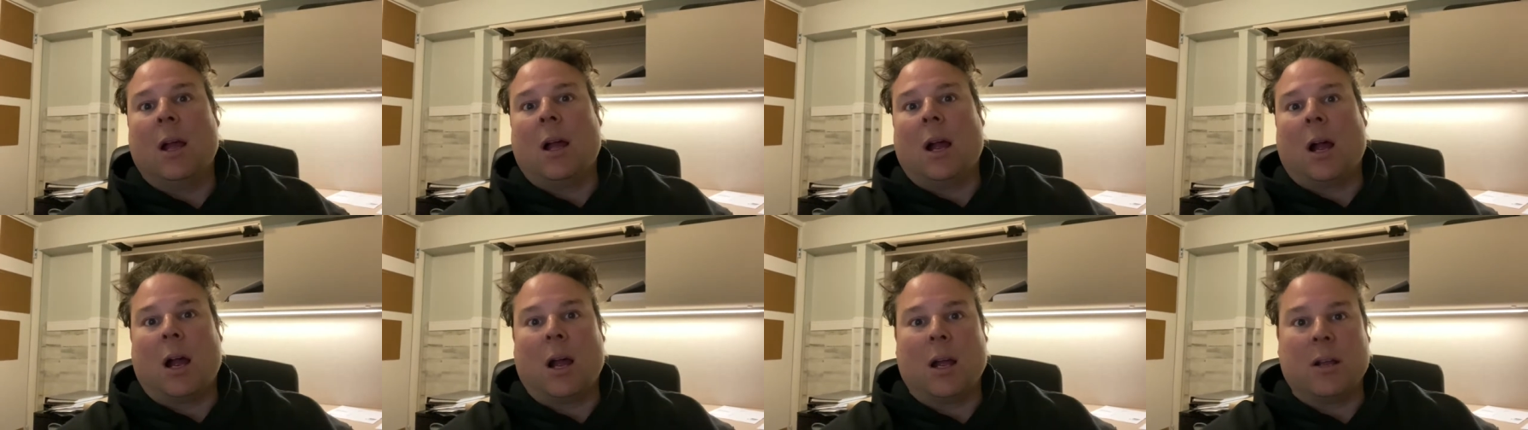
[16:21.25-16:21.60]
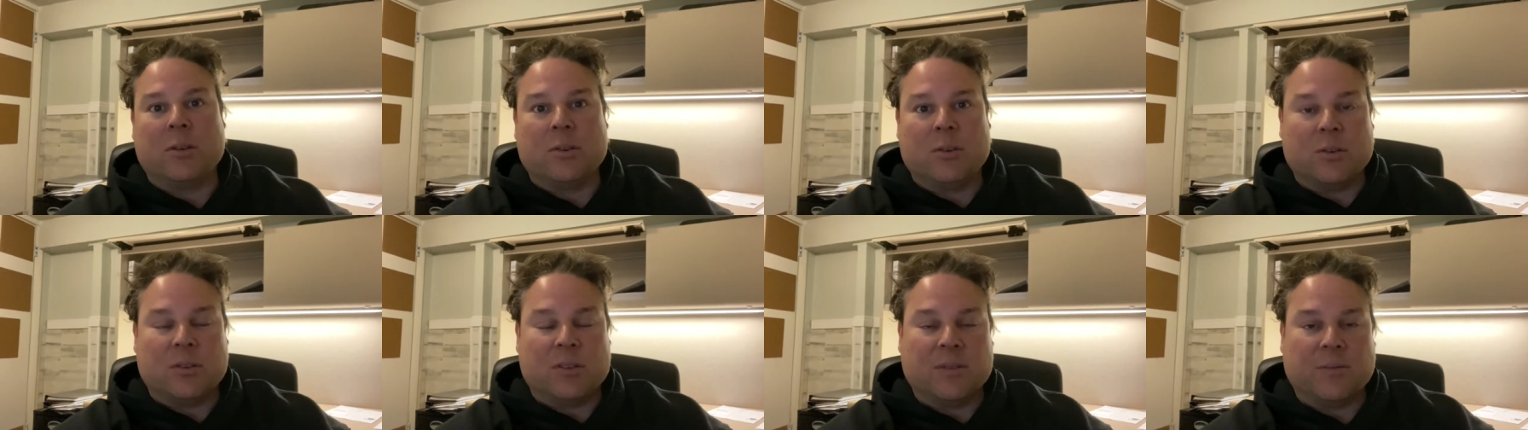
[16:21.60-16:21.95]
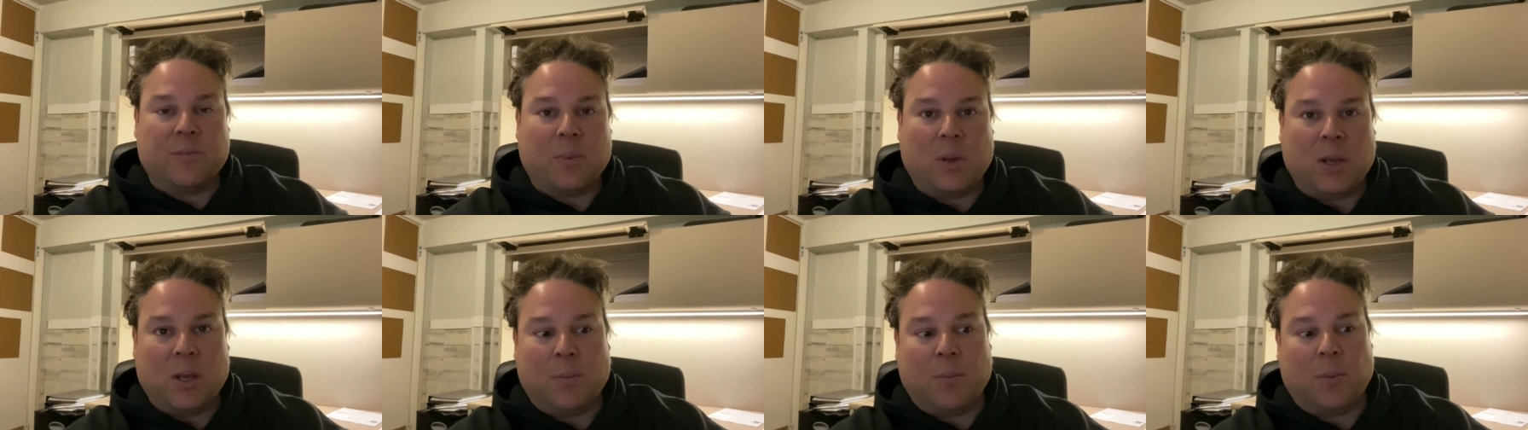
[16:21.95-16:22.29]
hundreds of
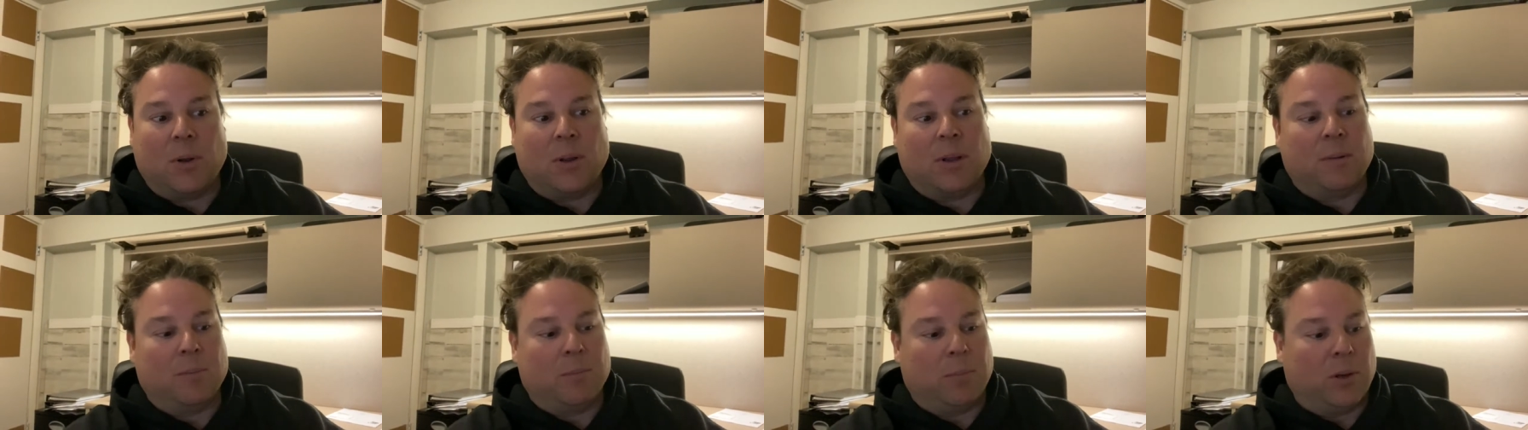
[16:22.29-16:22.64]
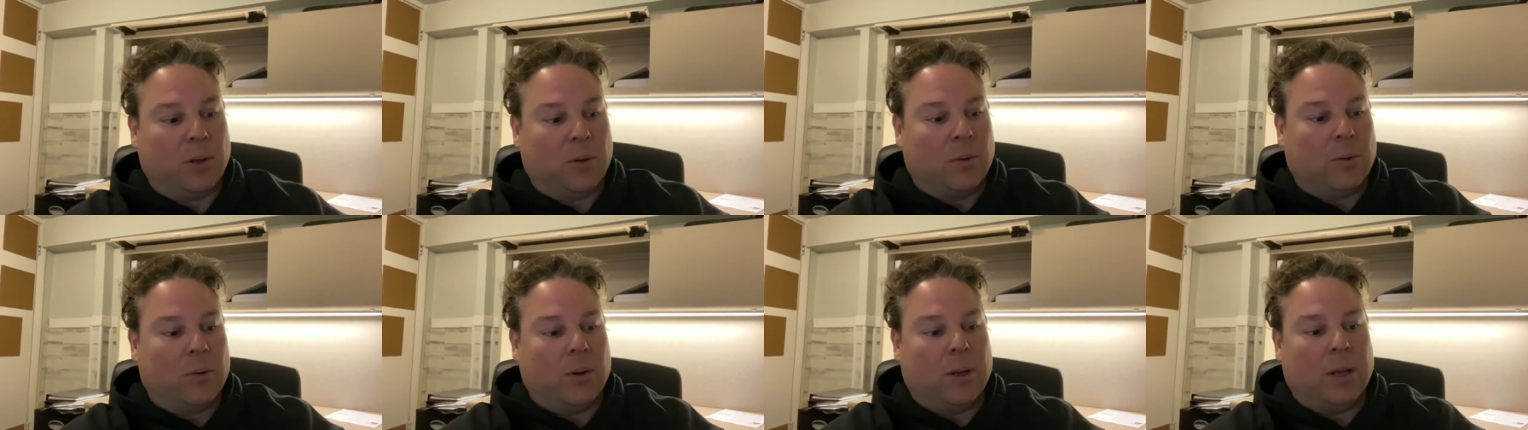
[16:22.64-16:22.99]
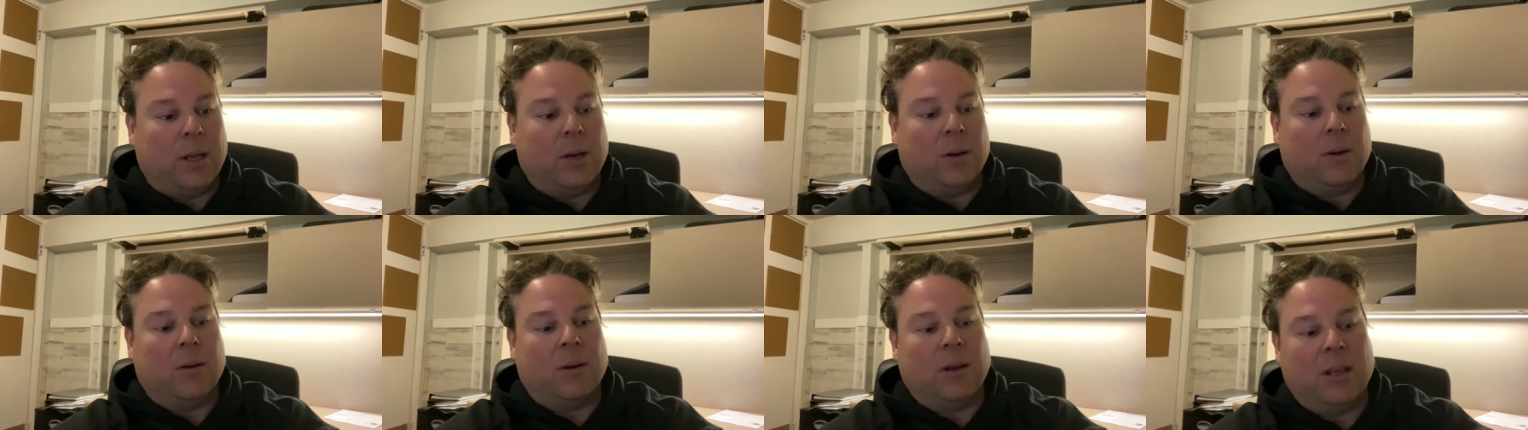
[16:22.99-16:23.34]
people
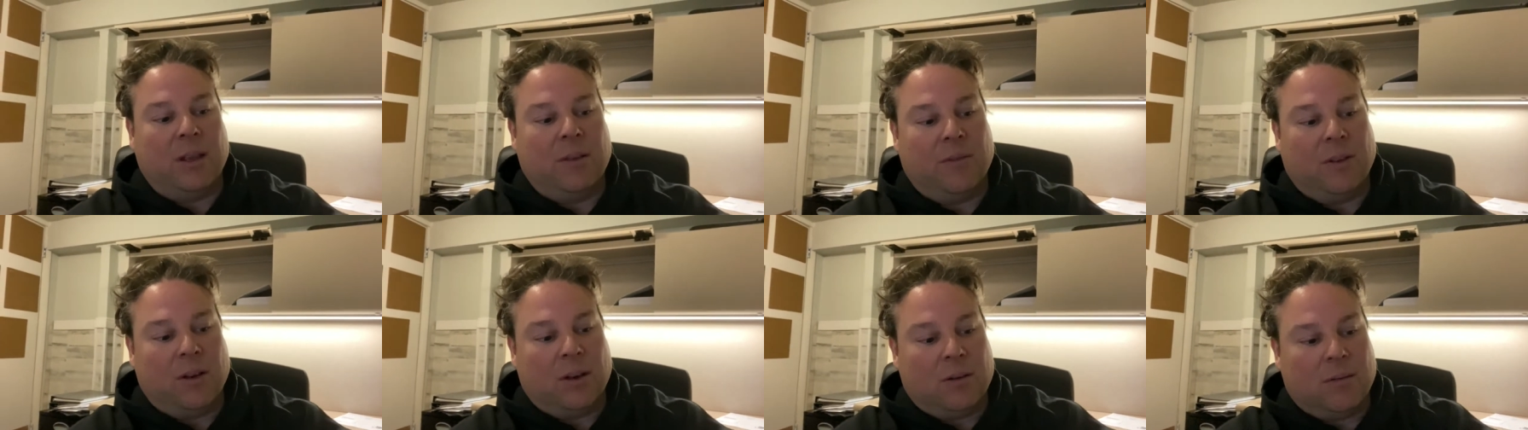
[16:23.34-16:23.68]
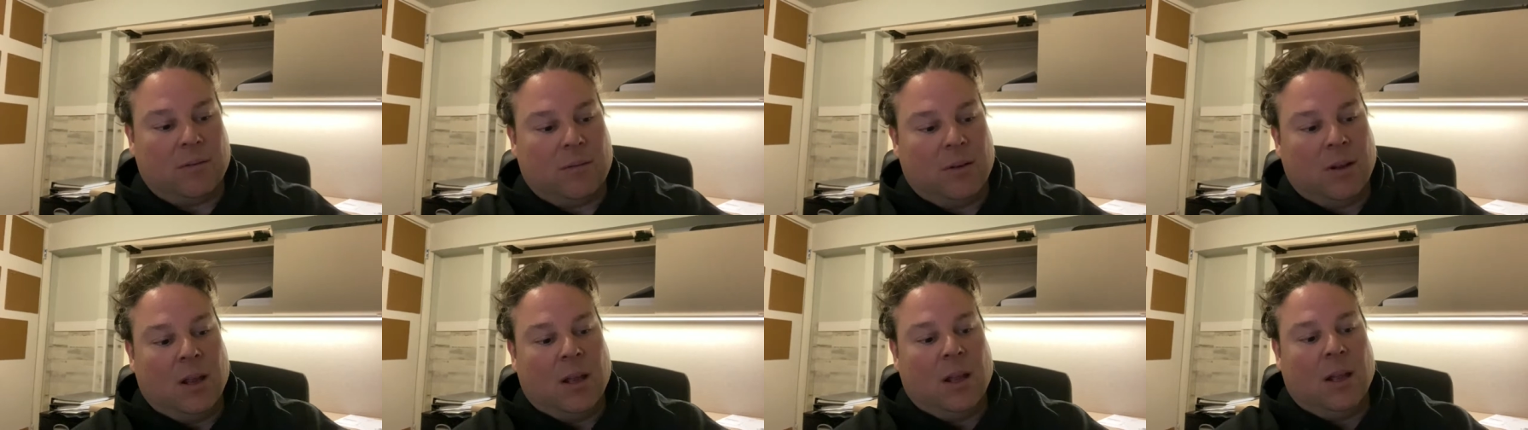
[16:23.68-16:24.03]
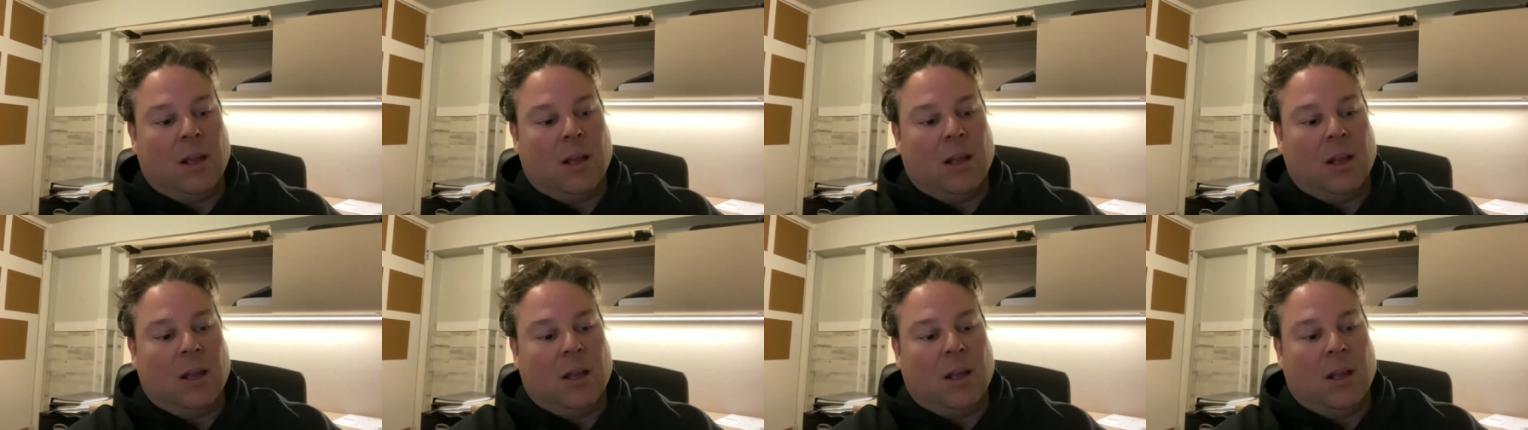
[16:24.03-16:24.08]
employed or even